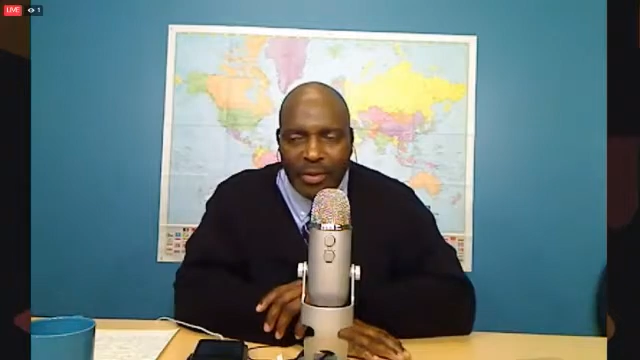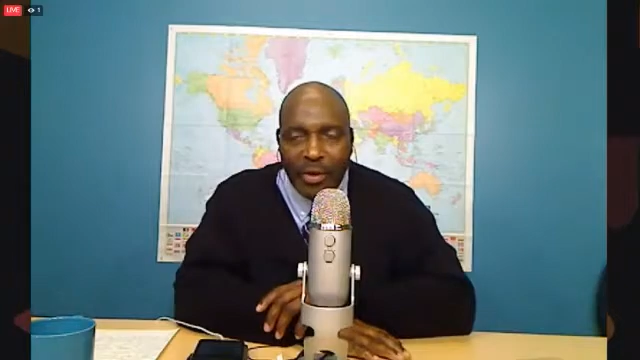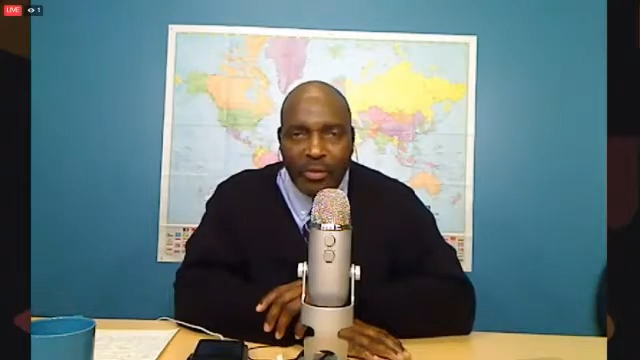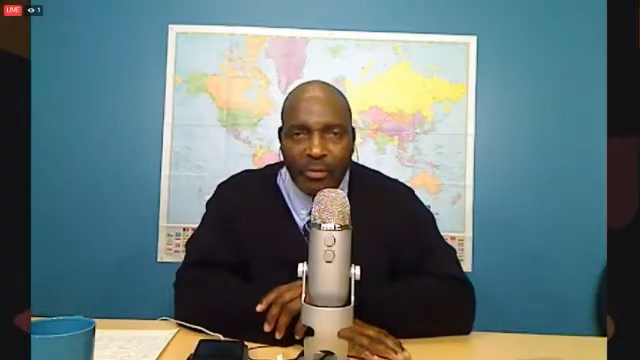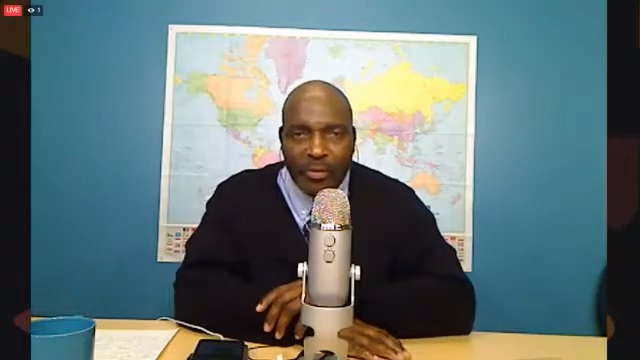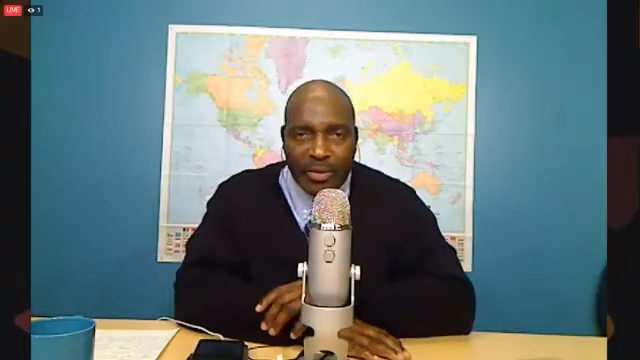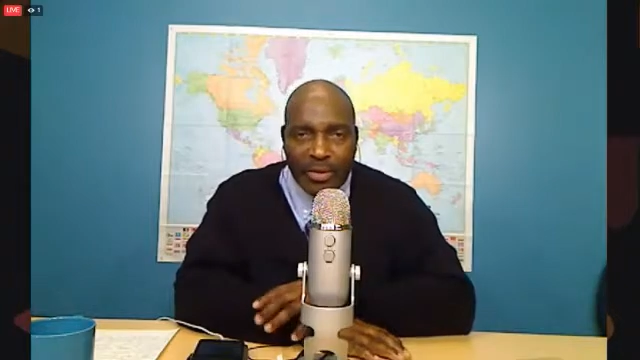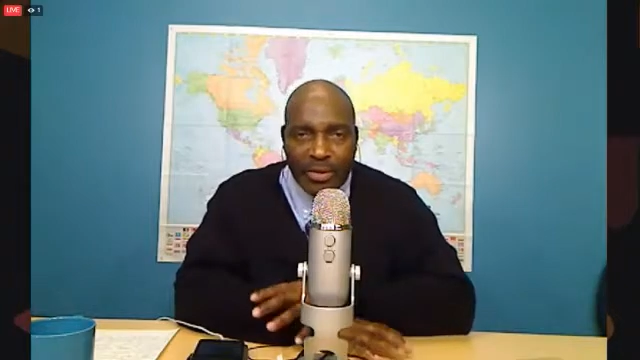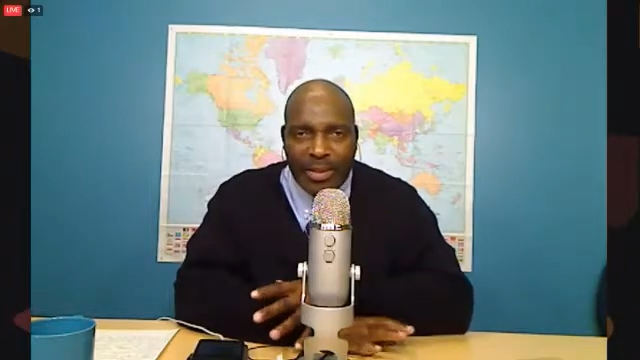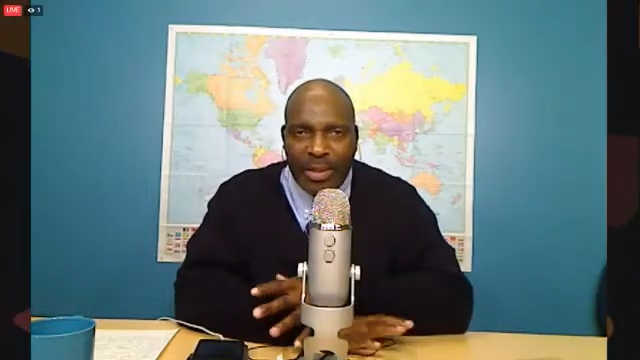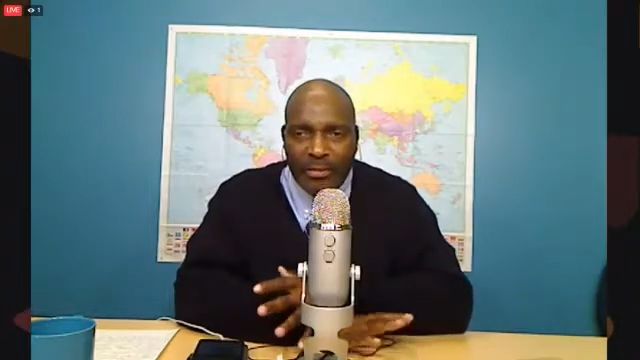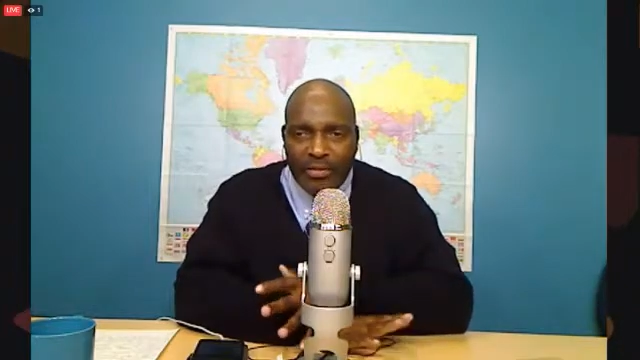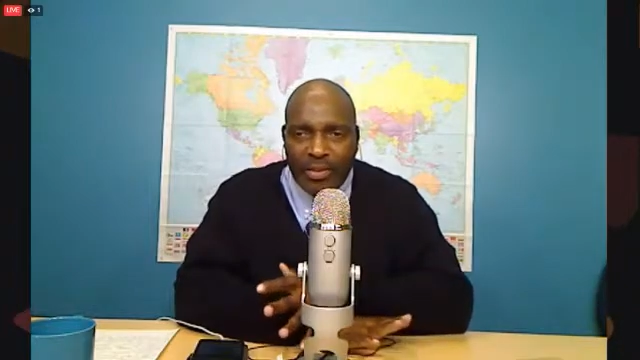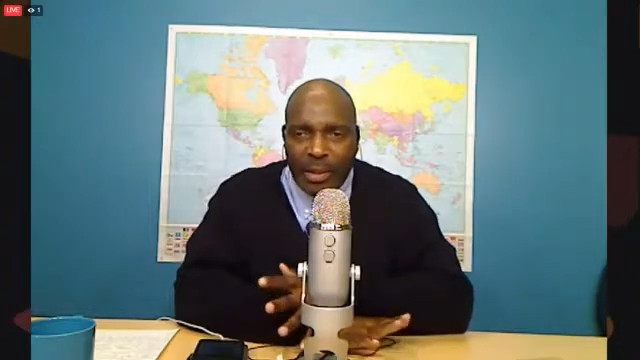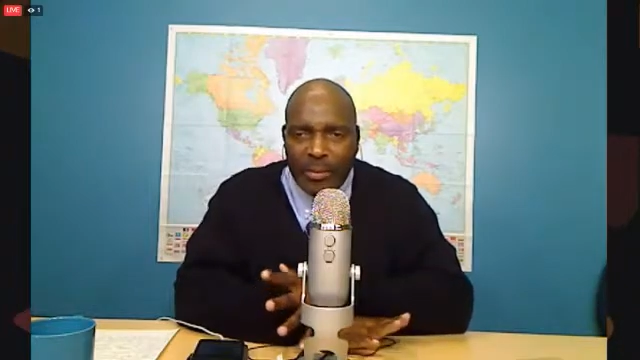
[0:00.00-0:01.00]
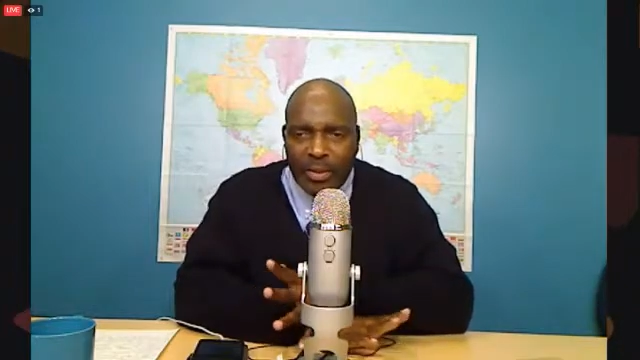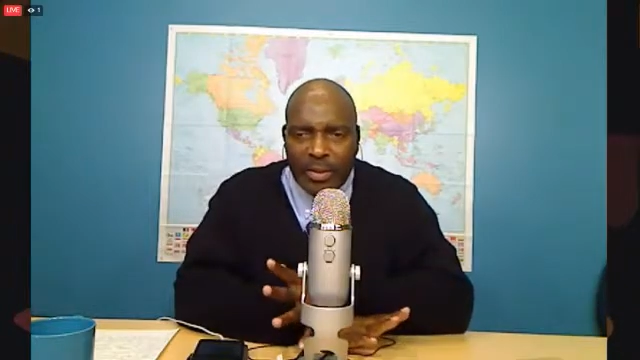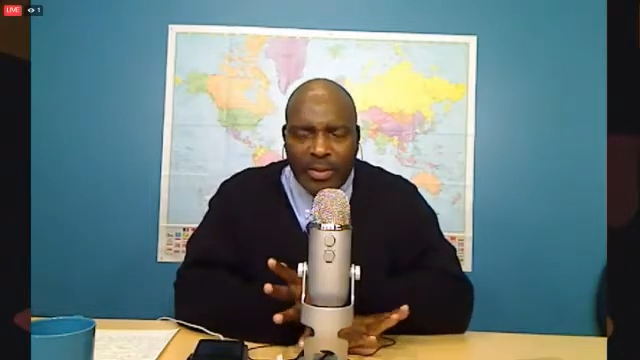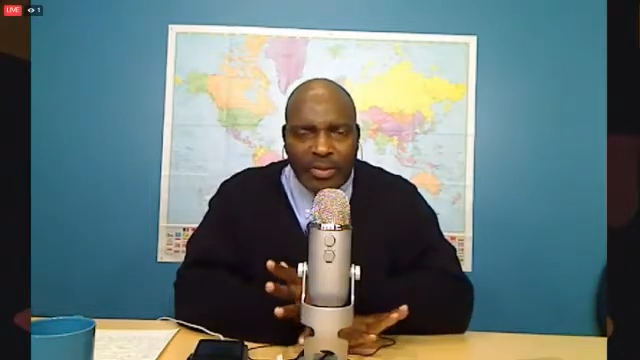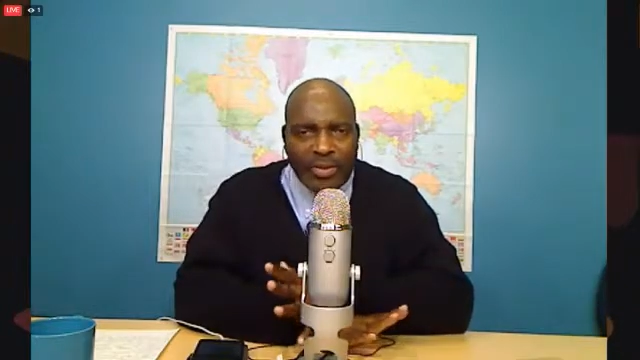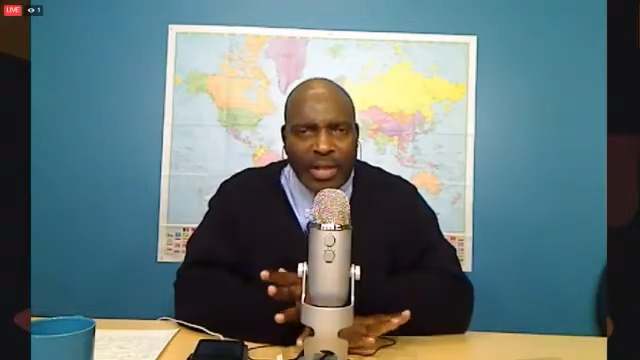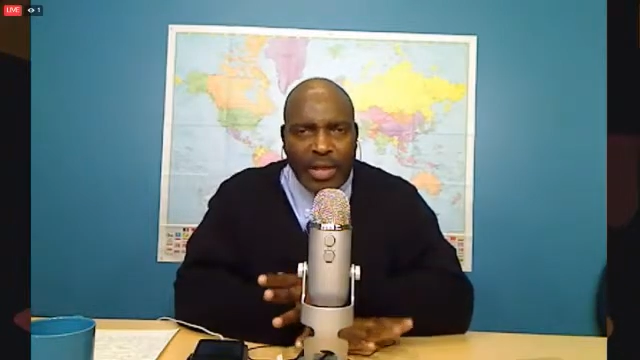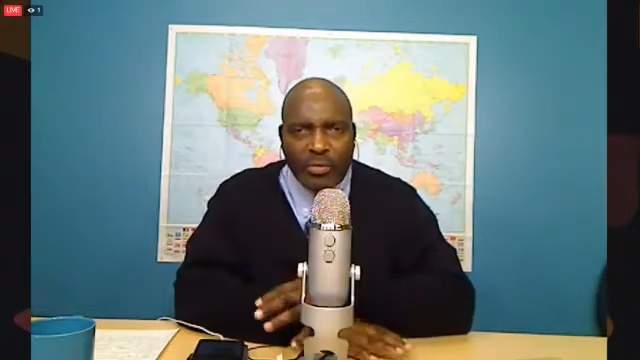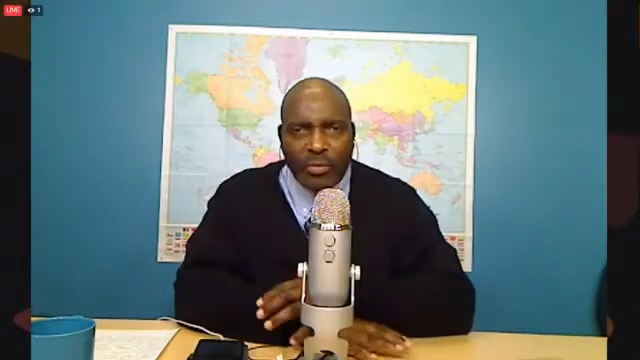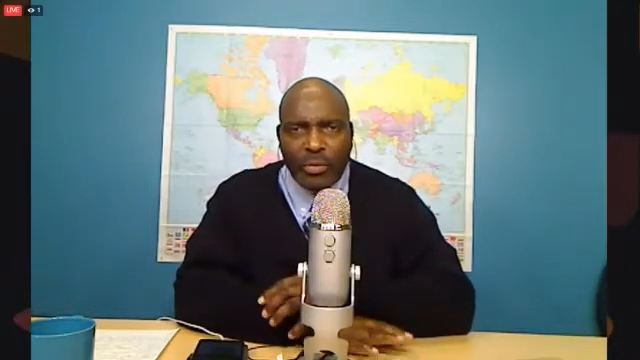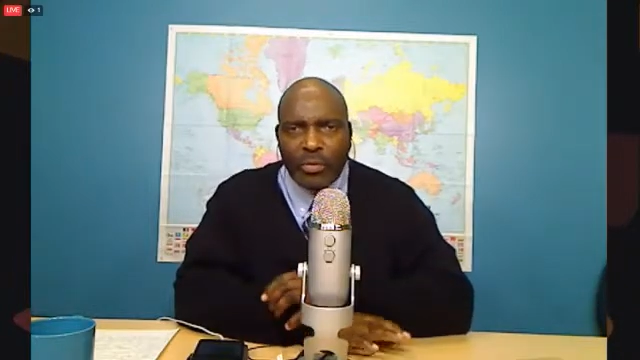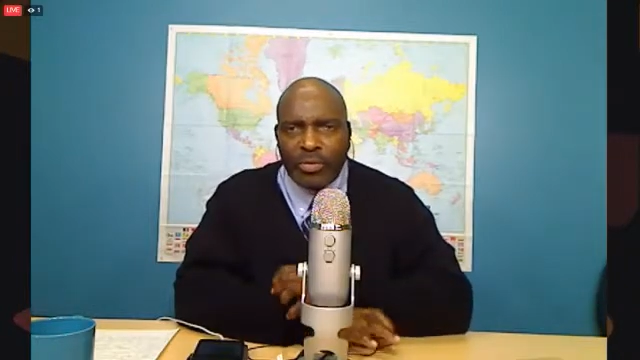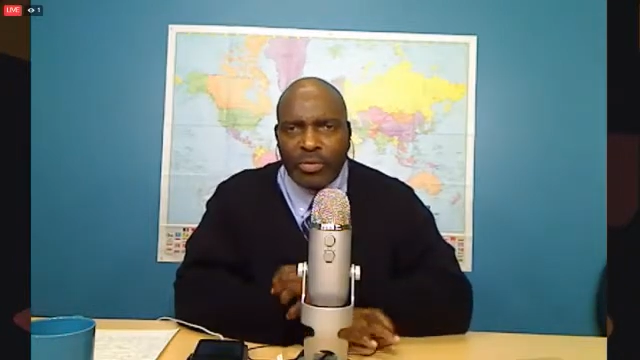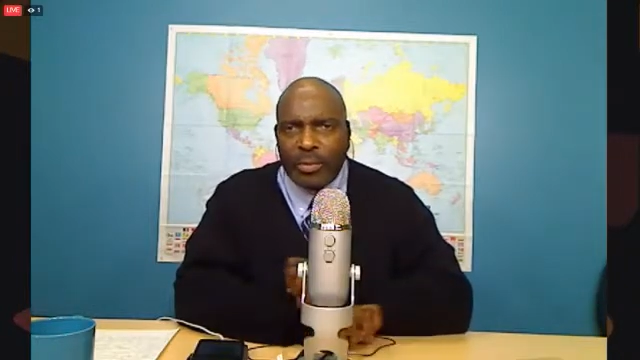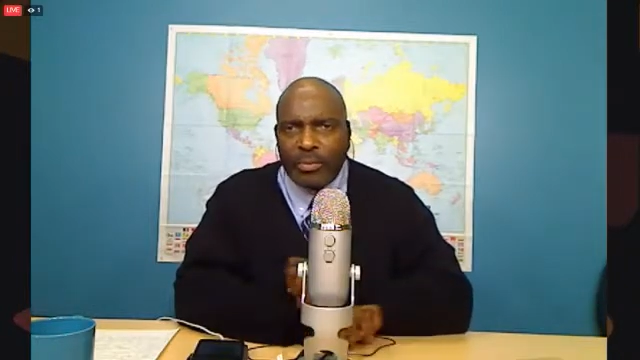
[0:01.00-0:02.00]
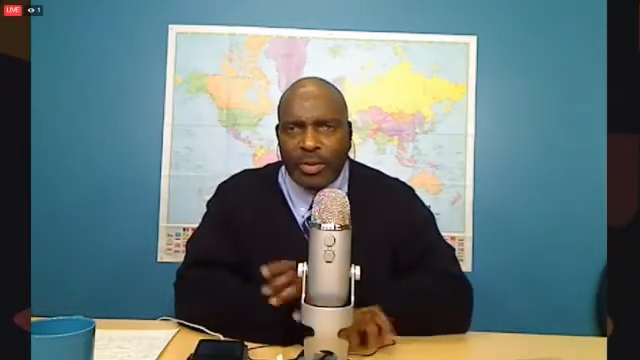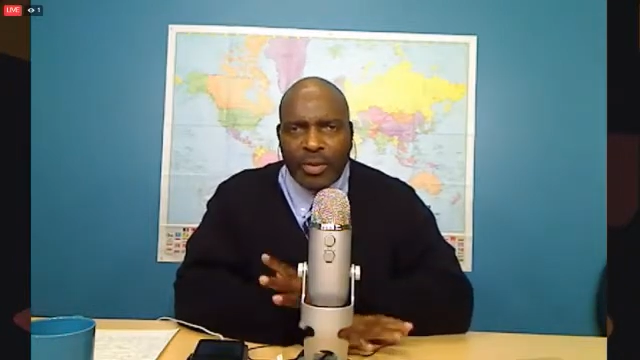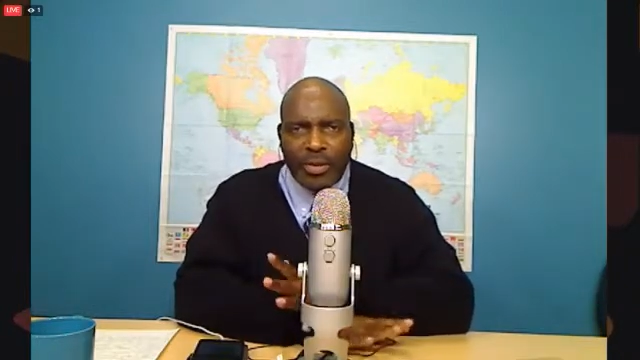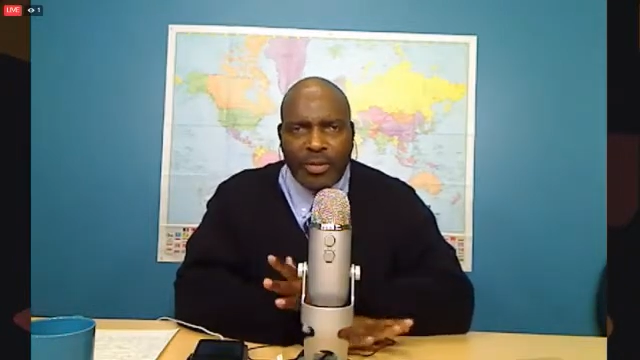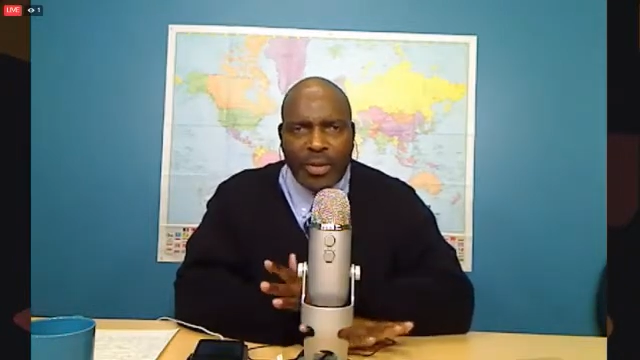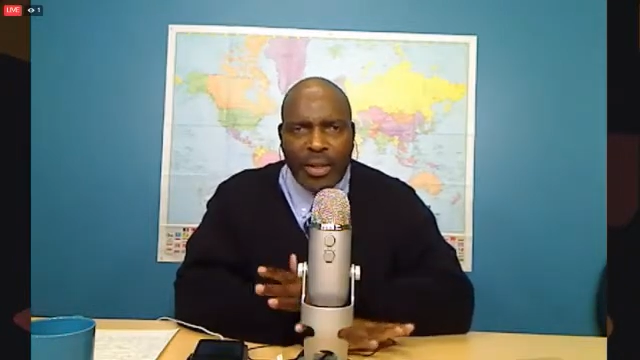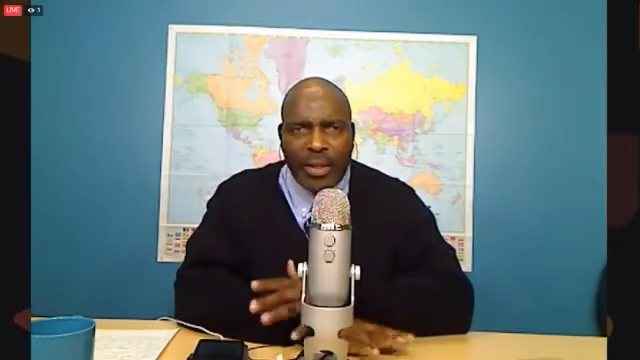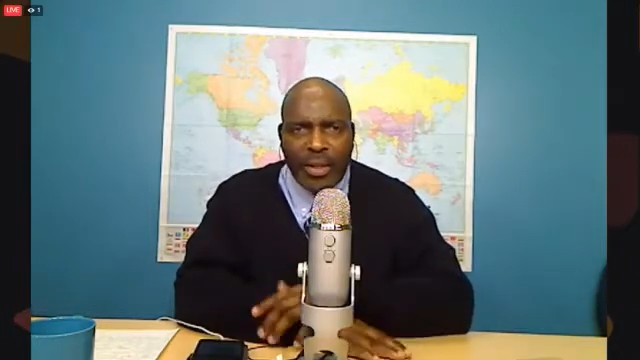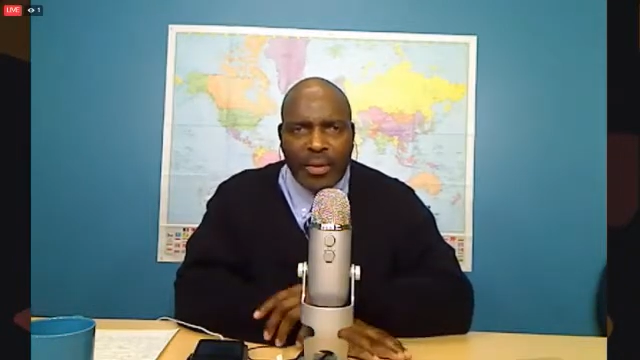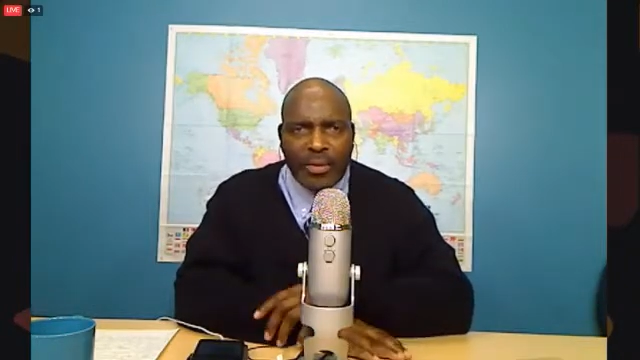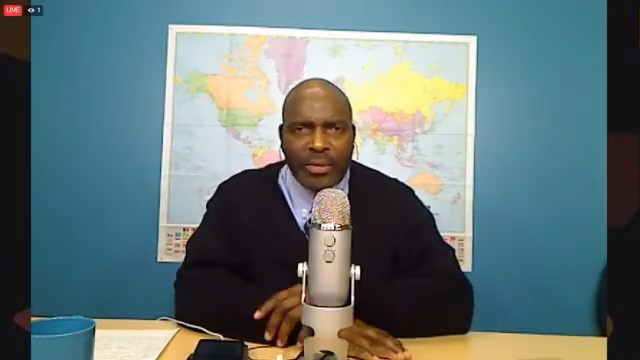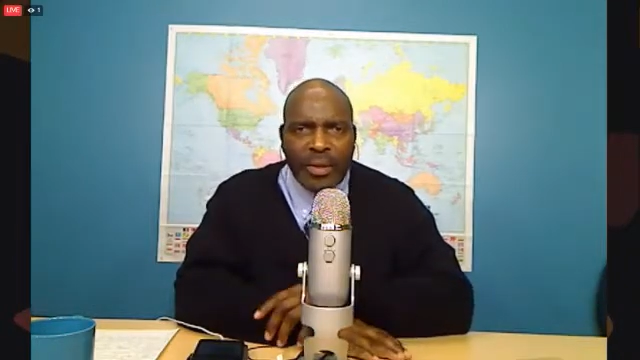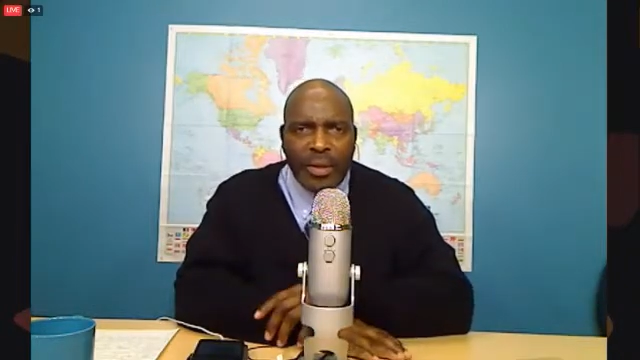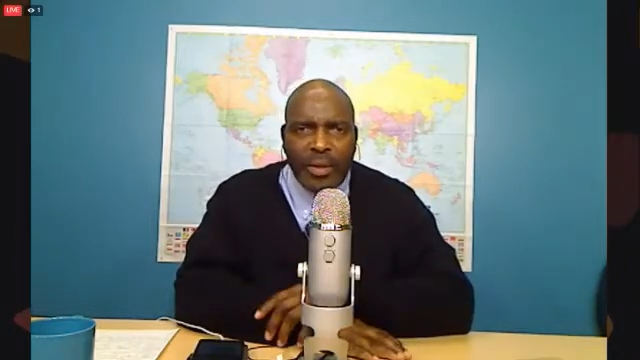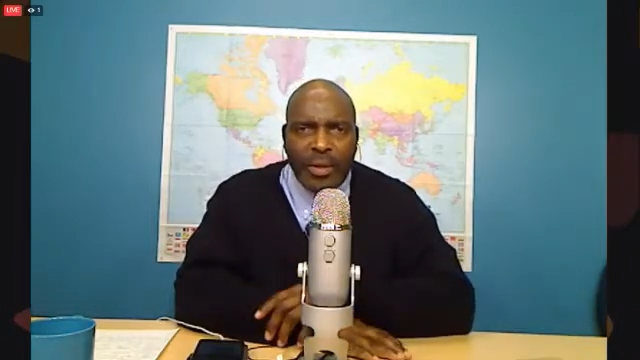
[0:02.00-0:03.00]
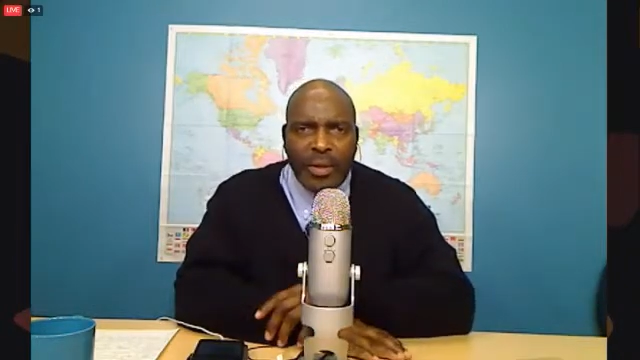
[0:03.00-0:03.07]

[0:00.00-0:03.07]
know because it's kind of subject to schedules, subject to things.